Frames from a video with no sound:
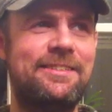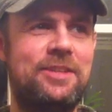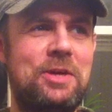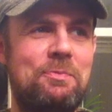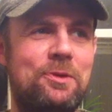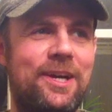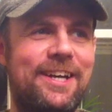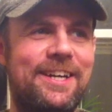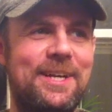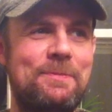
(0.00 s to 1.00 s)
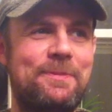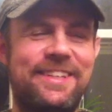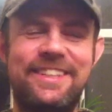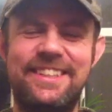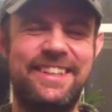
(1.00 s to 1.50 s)
Step right
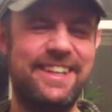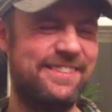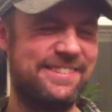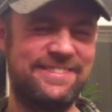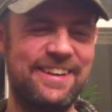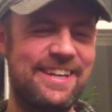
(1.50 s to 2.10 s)
up. That was